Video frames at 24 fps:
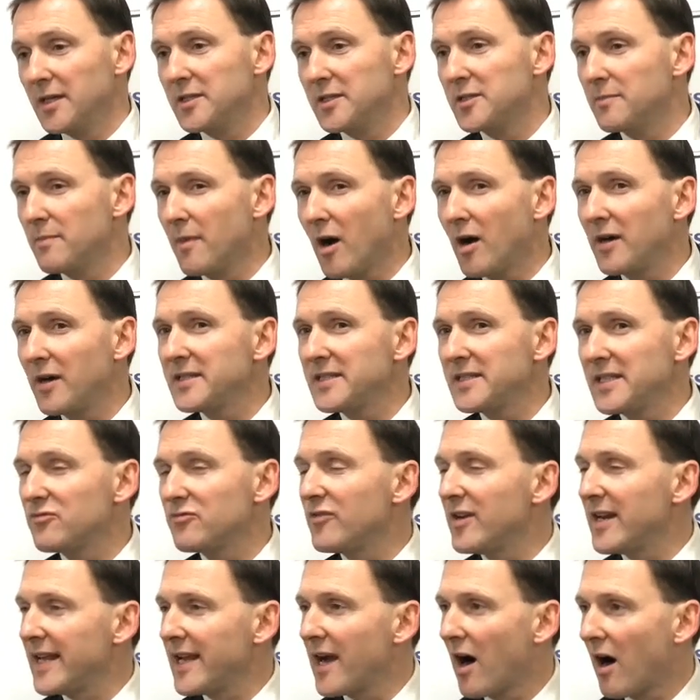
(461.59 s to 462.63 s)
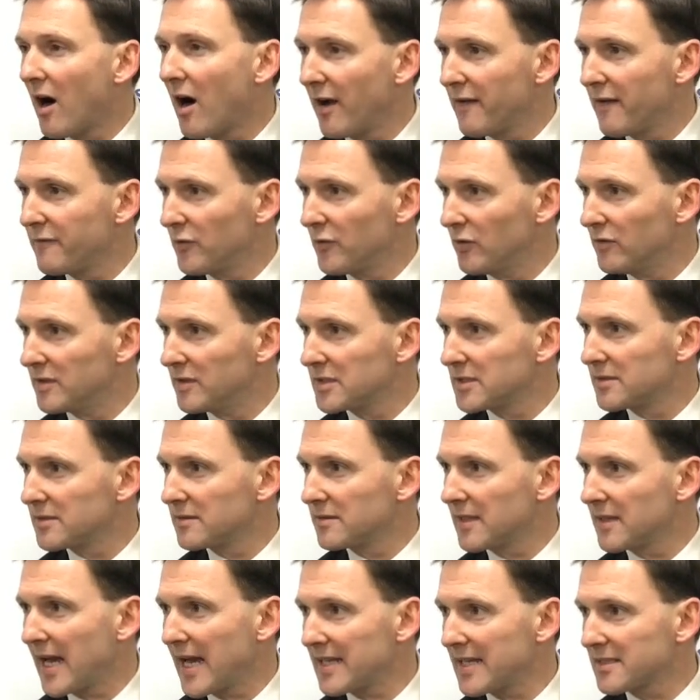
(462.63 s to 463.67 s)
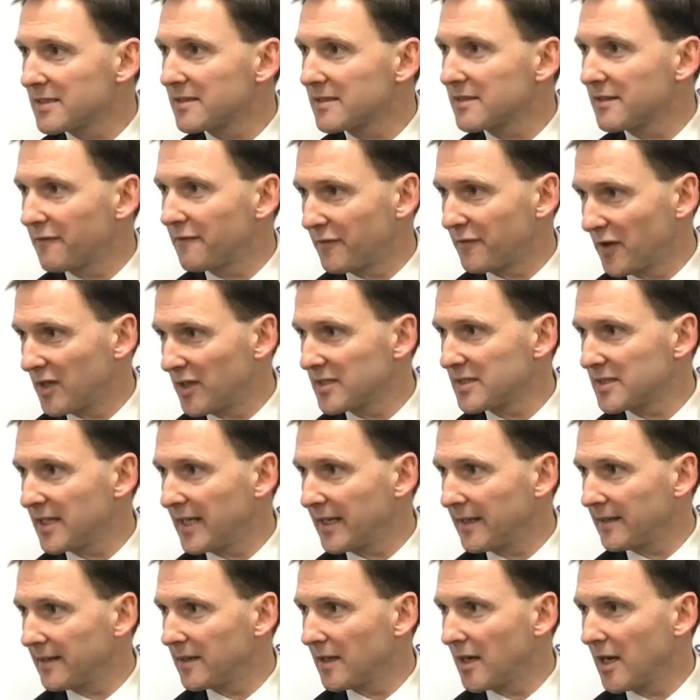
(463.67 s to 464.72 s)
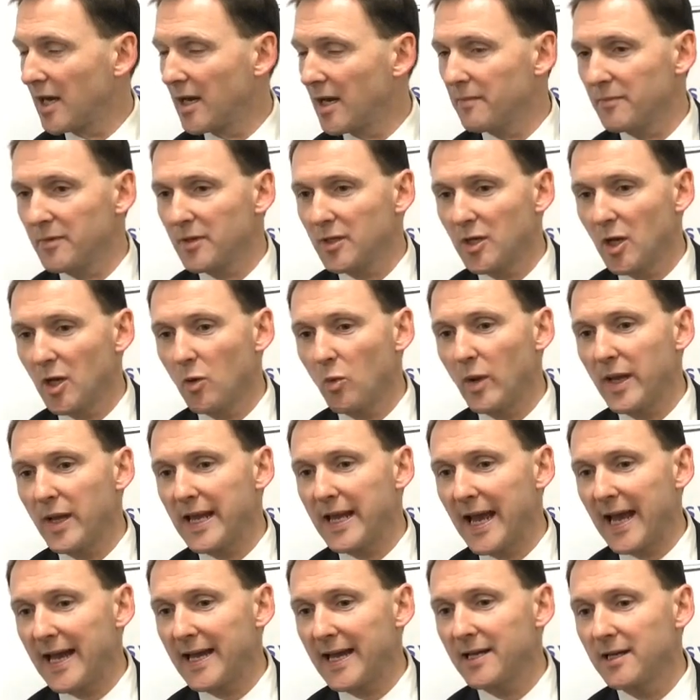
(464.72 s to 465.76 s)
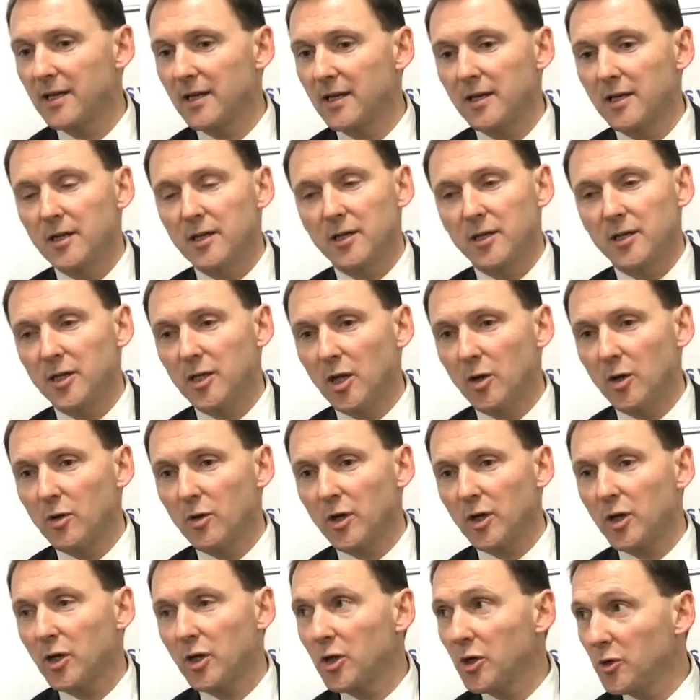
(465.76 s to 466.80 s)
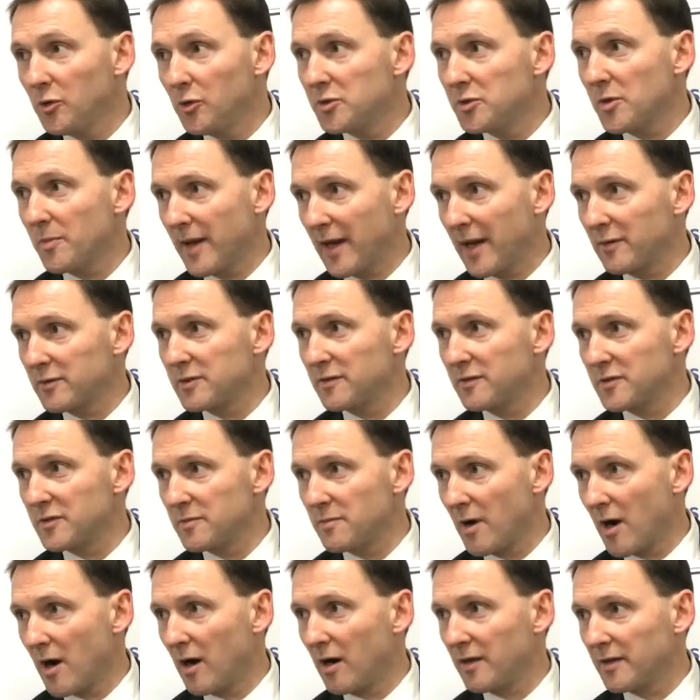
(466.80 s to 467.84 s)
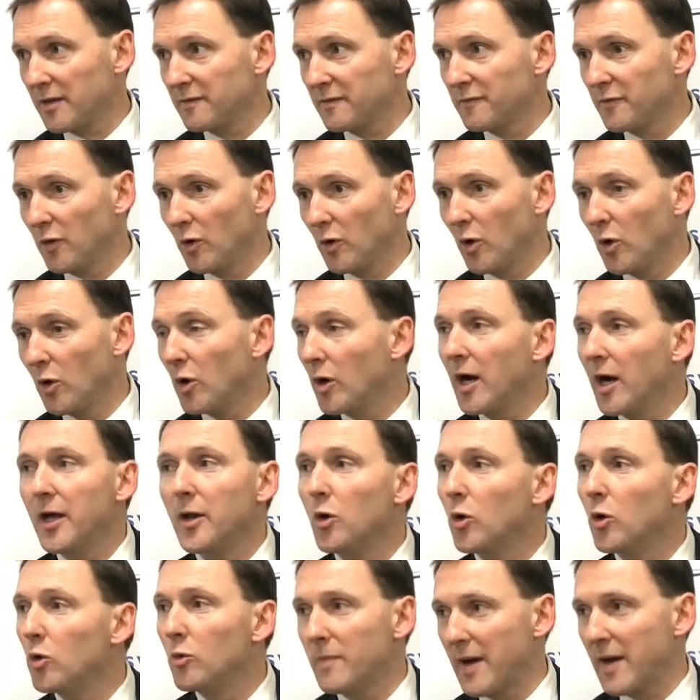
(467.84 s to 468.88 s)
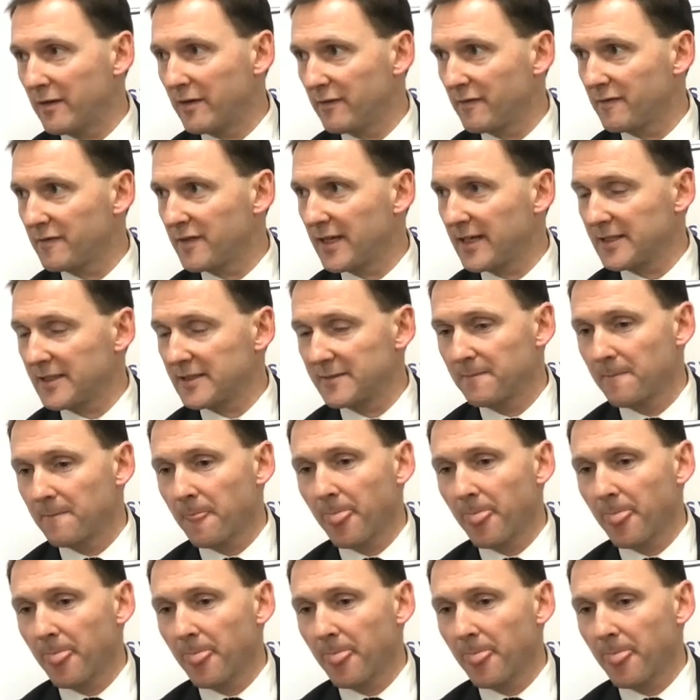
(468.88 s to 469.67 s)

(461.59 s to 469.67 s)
Demand is really high for us. That's the first thing. Um, you know, we get, you know, a huge amount of demand for all manner of things.